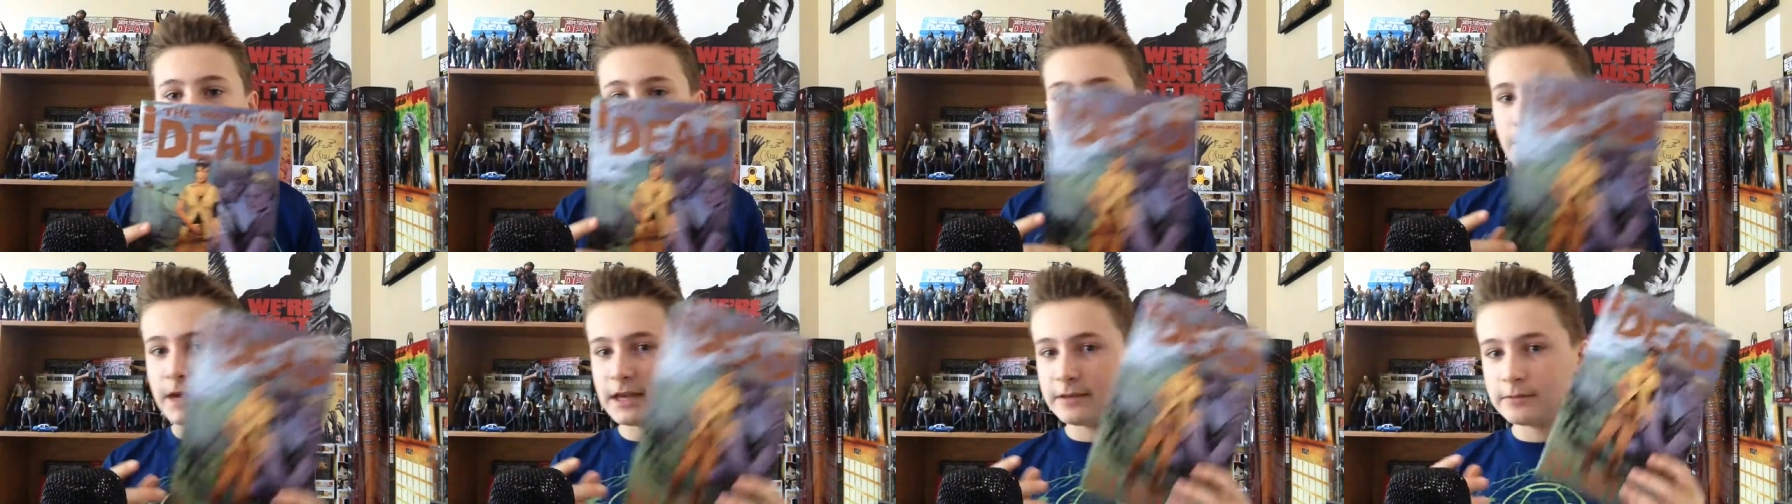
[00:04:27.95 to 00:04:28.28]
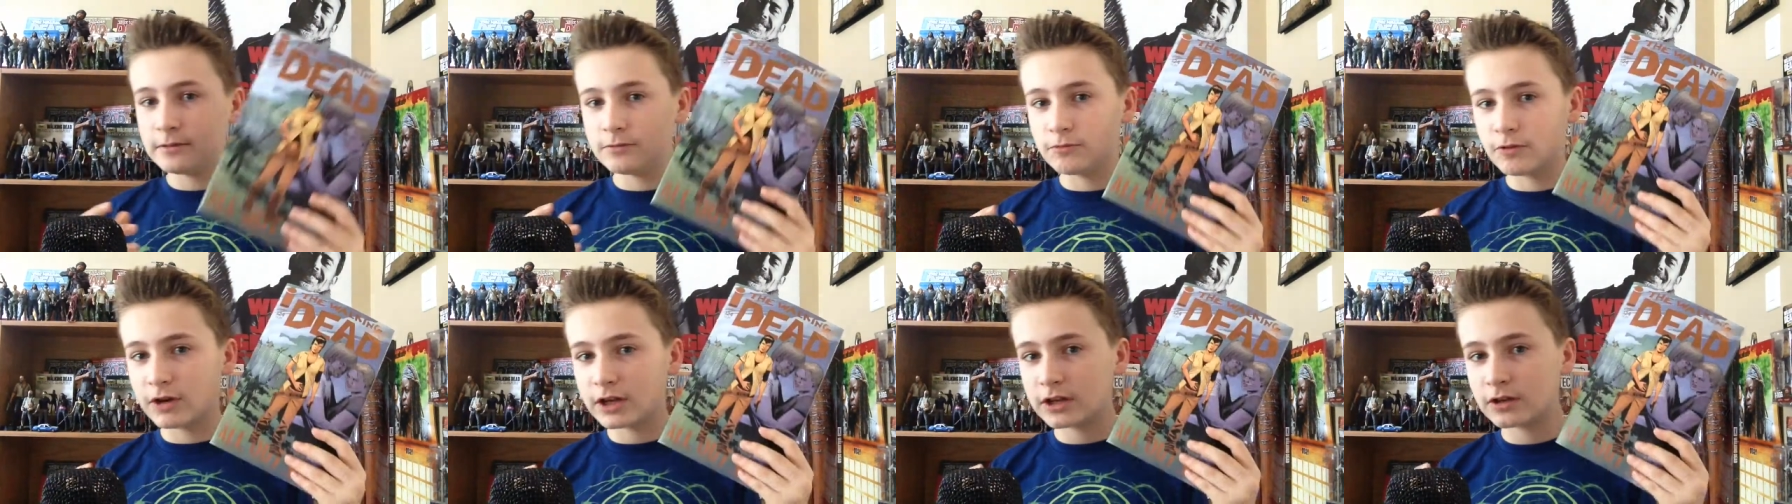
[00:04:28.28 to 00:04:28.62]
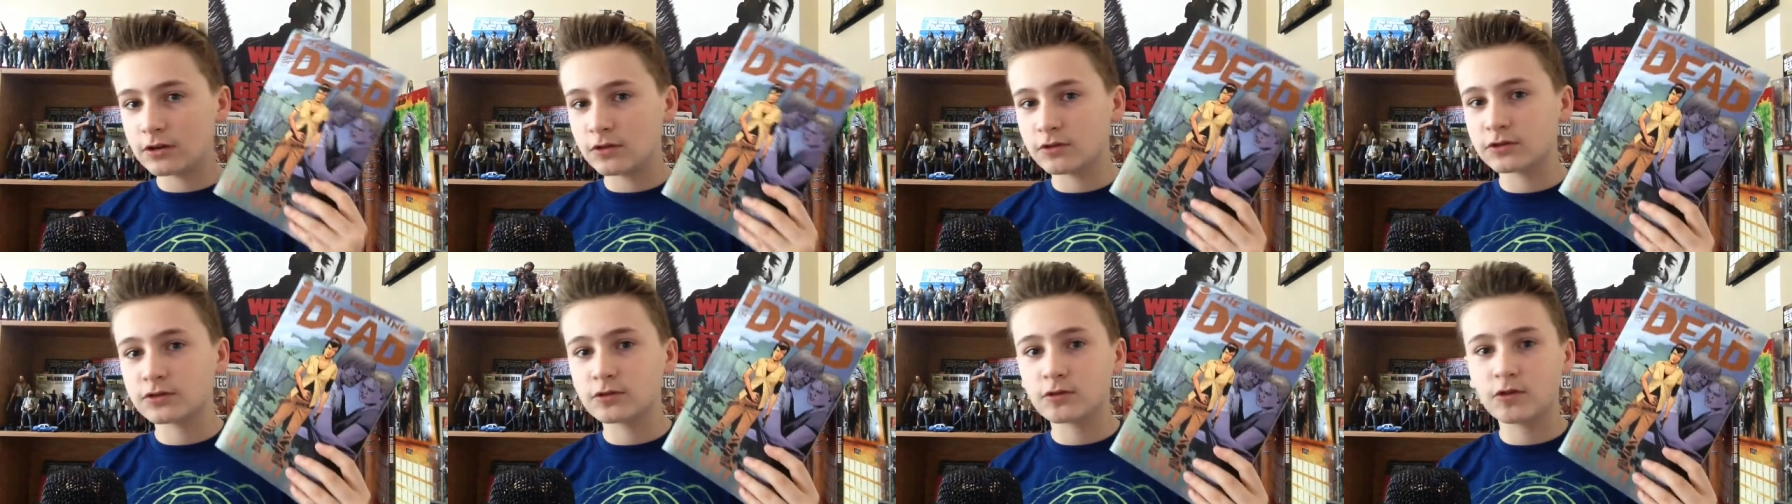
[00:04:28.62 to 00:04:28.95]
Maybe Rick
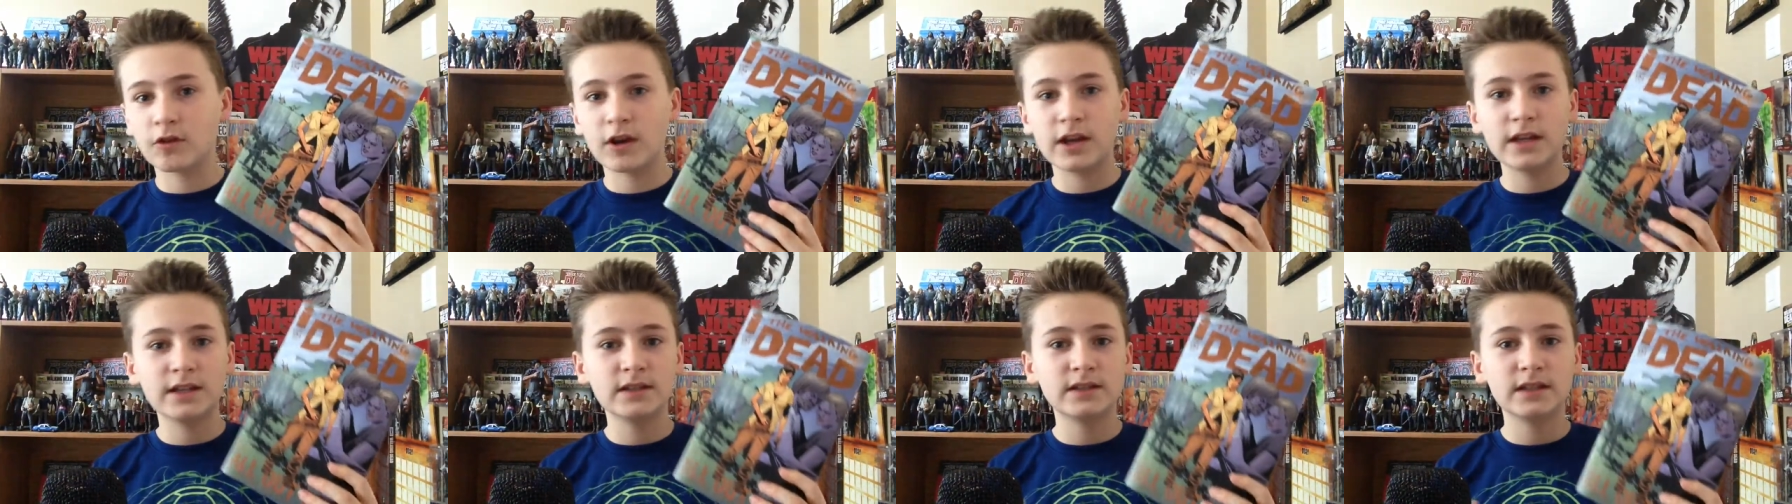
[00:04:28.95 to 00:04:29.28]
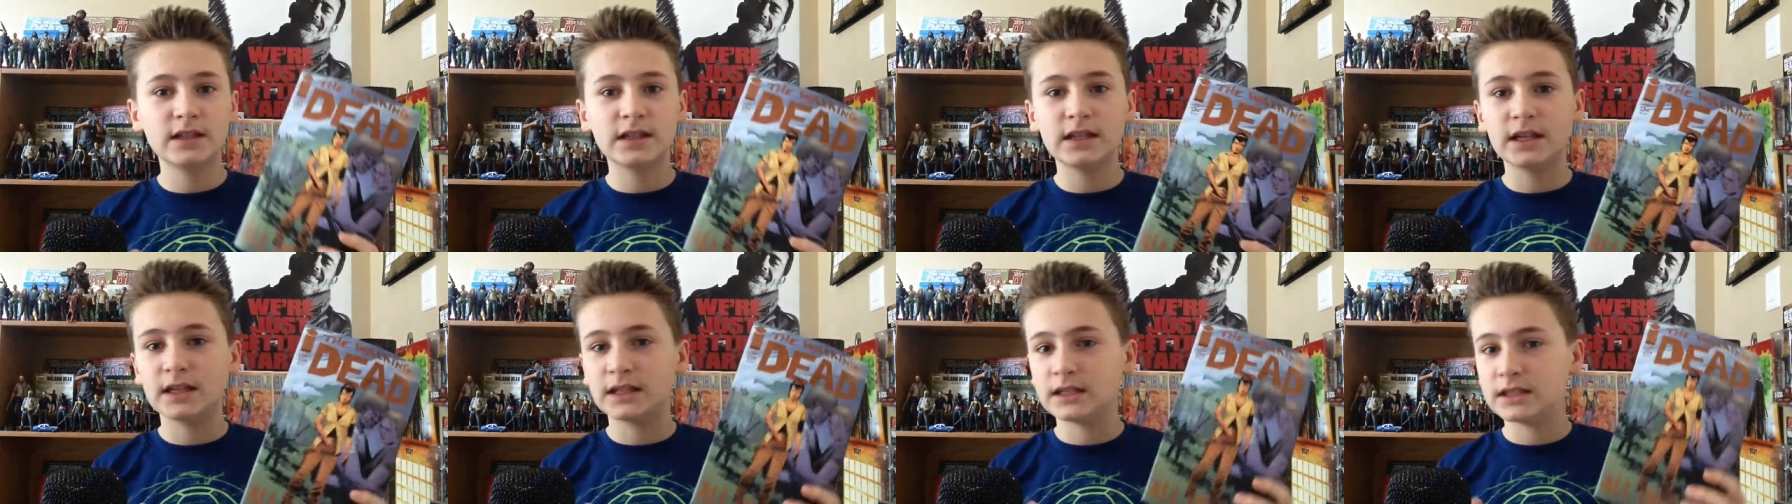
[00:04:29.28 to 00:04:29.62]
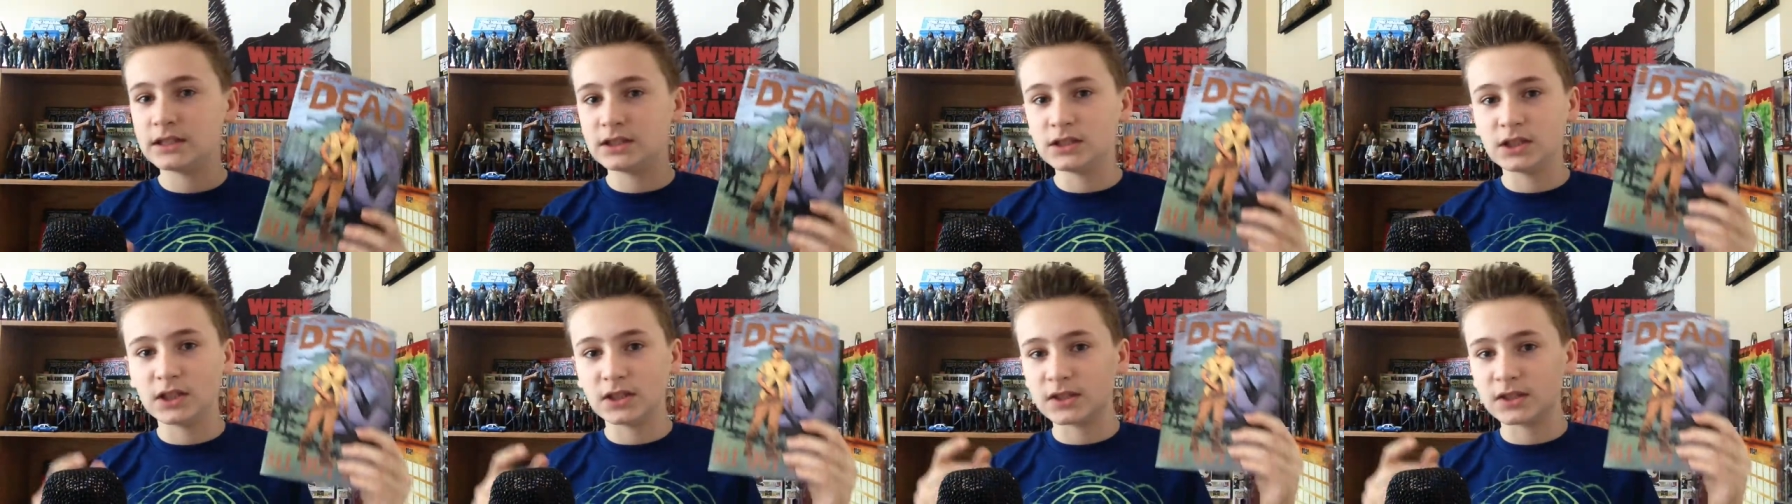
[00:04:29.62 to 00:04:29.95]
goes crazy and he